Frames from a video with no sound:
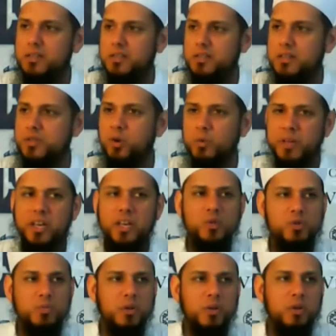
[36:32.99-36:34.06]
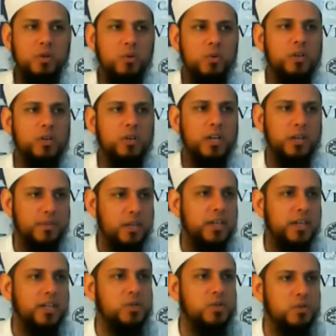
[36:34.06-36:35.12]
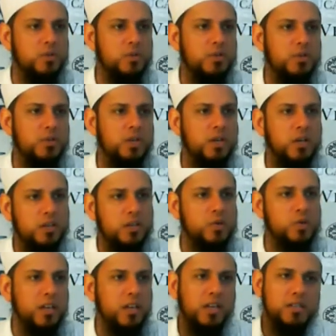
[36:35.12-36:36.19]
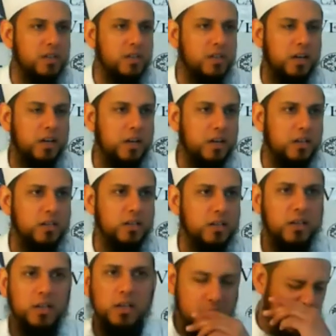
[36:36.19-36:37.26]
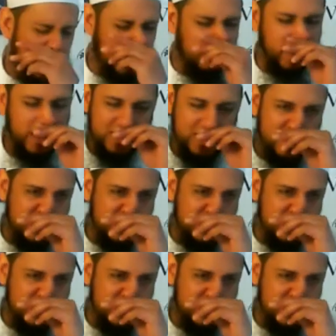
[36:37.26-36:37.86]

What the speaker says: There's no obedience to makhluk if it leads to disobedience of the Khaliq. Alright.